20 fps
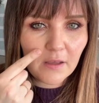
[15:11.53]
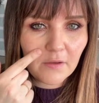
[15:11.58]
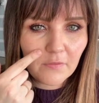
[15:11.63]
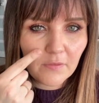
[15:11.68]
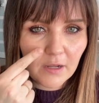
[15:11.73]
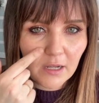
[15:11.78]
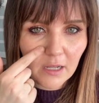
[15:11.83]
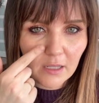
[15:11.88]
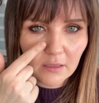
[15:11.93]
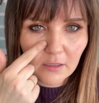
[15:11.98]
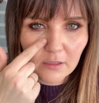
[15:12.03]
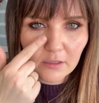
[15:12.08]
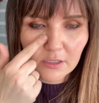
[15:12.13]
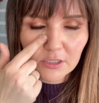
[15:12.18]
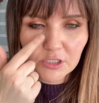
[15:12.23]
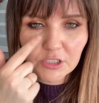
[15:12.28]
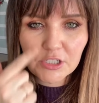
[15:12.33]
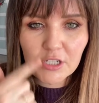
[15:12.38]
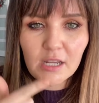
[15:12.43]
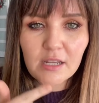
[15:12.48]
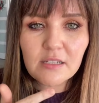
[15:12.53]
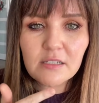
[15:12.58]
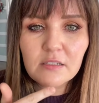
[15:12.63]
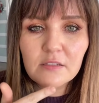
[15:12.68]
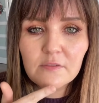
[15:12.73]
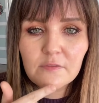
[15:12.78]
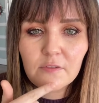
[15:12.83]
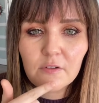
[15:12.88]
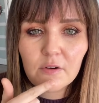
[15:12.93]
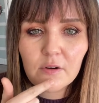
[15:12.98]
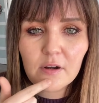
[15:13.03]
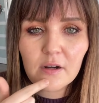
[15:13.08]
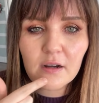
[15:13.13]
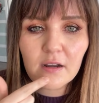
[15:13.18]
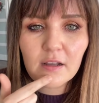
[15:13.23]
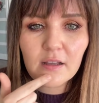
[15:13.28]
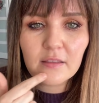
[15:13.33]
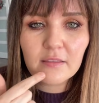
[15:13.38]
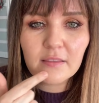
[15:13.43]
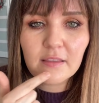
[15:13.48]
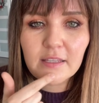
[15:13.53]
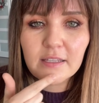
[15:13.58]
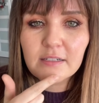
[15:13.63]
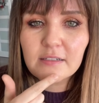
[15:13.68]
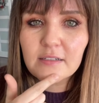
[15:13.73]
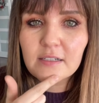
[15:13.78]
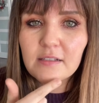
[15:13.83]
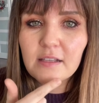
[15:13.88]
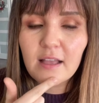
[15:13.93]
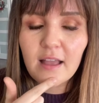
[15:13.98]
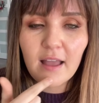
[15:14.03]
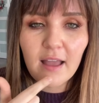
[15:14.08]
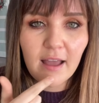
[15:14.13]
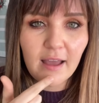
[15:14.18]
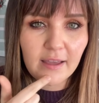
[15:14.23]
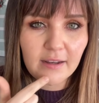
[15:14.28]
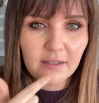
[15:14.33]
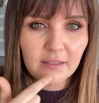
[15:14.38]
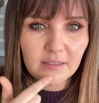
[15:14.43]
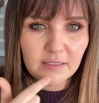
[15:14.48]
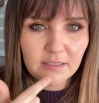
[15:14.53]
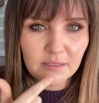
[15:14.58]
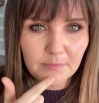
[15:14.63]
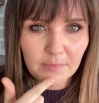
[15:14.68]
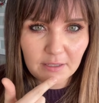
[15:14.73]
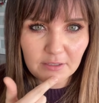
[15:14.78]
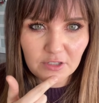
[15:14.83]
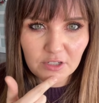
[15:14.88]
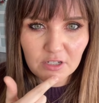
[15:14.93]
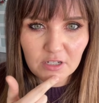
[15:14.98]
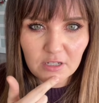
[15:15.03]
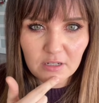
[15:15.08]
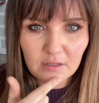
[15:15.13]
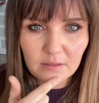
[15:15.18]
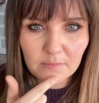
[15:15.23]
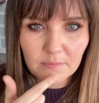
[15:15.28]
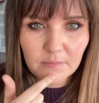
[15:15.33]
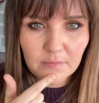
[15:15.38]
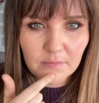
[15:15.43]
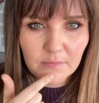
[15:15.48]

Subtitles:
of color, just for a little added dimension.